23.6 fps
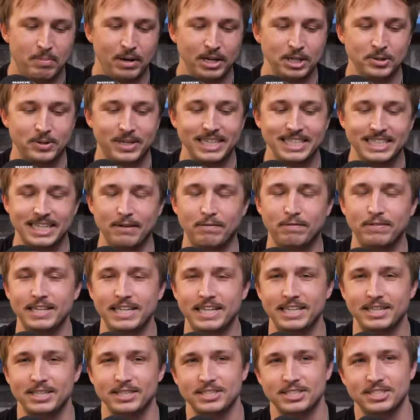um, but you can
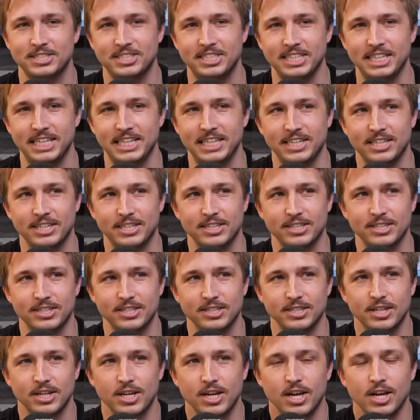definitely see
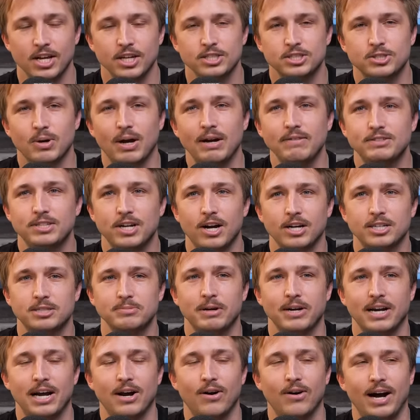so i've talked
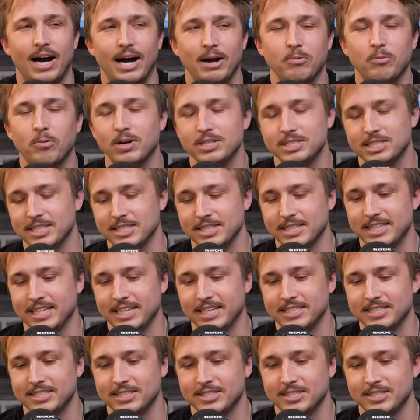about how i wasn't
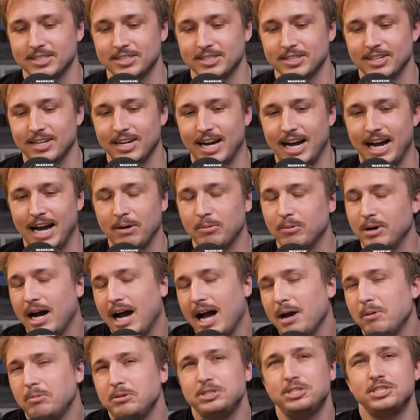this i
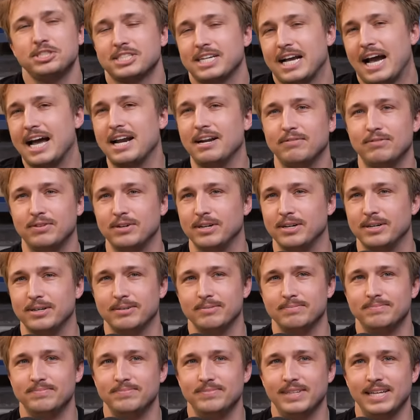i was just kind of
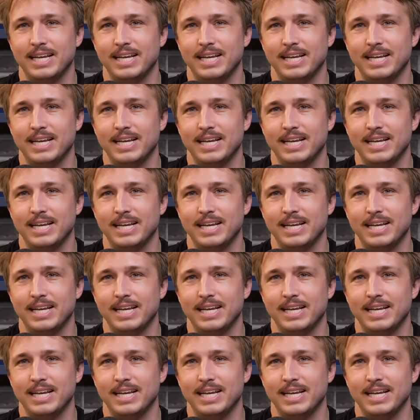a